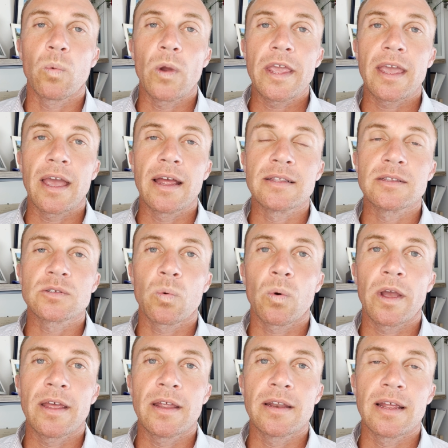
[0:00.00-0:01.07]
weekends
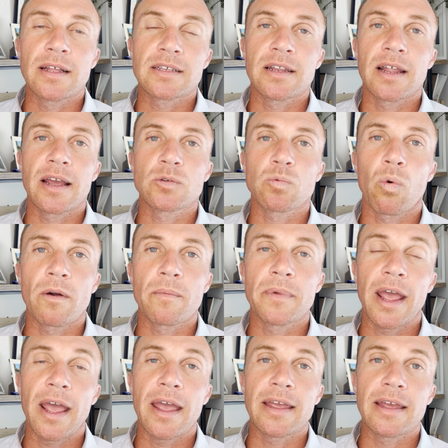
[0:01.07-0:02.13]
when it's a nice warm
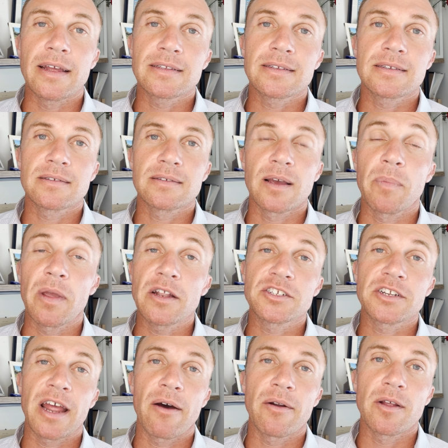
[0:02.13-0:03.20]
day, it's a beach
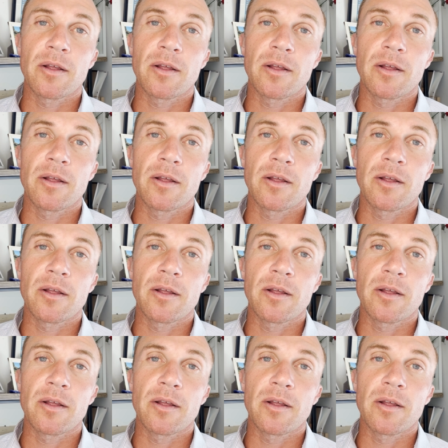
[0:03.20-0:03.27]
town